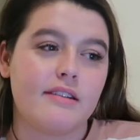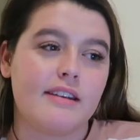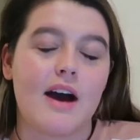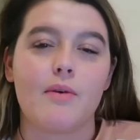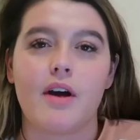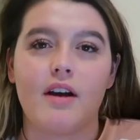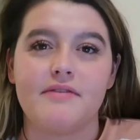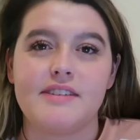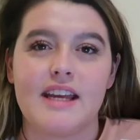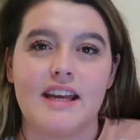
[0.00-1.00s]
now that
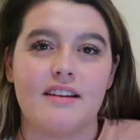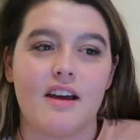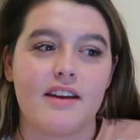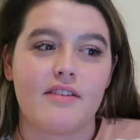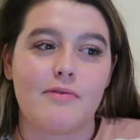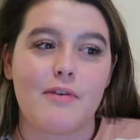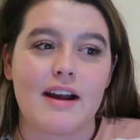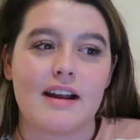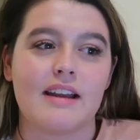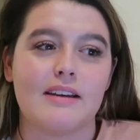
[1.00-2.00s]
I've seen, like,
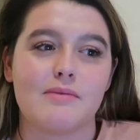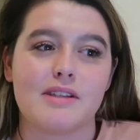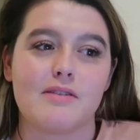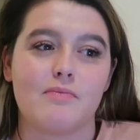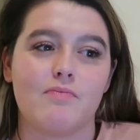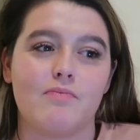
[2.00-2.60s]
Franklin was the